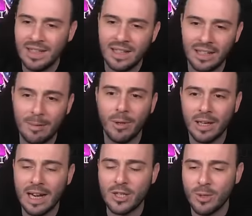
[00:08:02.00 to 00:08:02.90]
Uh, I'm
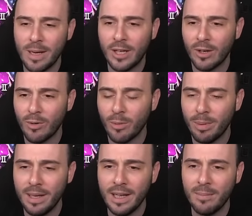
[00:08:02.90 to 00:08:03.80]
gonna let you make your own
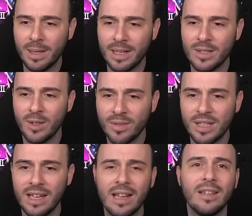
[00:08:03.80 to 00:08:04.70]
opinion because you've
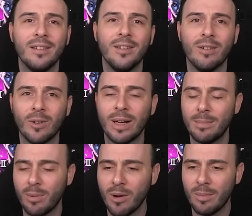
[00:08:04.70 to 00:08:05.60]
seen it. You
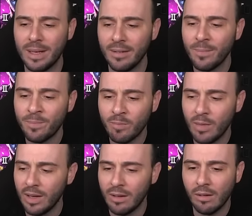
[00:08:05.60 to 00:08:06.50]
already probably
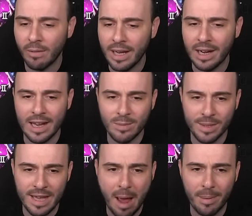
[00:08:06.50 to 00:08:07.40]
uh, realize
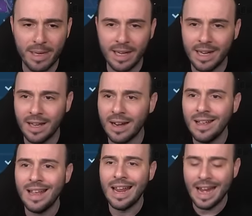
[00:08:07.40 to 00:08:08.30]
what's happening here.
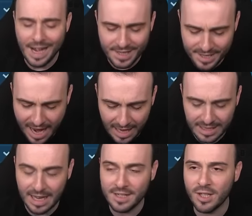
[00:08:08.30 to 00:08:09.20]
He
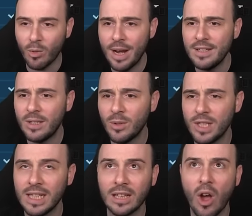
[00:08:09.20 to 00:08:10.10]
sucks. And it's crazy to
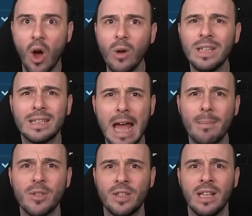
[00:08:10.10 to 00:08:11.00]
see that all the
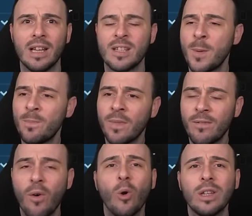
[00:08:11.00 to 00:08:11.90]
damage dealers
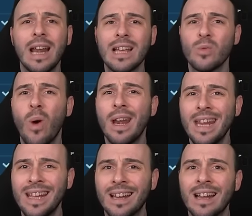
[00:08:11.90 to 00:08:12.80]
for the last one
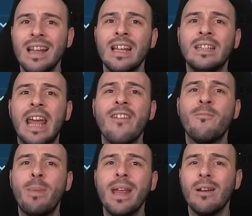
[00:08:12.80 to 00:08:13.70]
year,
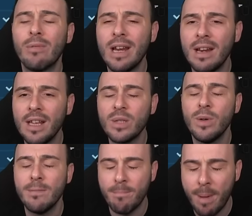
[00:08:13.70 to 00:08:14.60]
they've been released
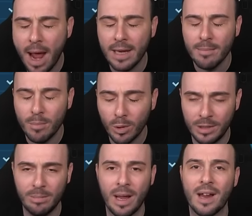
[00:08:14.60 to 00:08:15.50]
with bad
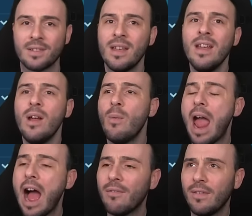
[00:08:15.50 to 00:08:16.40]
multipliers. We
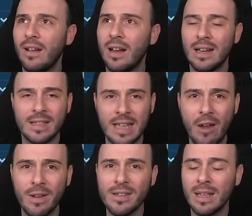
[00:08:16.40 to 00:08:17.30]
have uh,
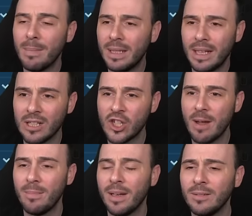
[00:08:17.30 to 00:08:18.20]
Lazarius, the mythical
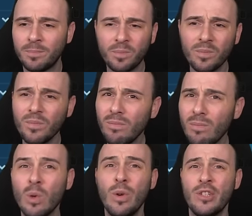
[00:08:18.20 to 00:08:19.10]
champion,
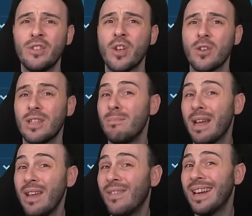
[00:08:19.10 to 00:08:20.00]
which is awesome,
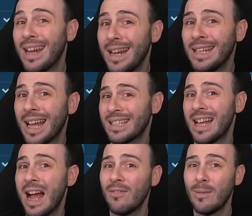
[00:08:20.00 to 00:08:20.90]
but even he
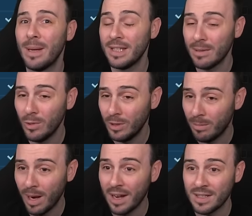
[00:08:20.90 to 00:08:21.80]
doesn't have amazing
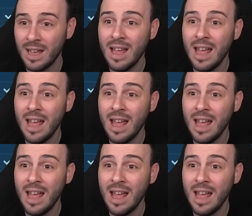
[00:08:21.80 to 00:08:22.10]
multipliers.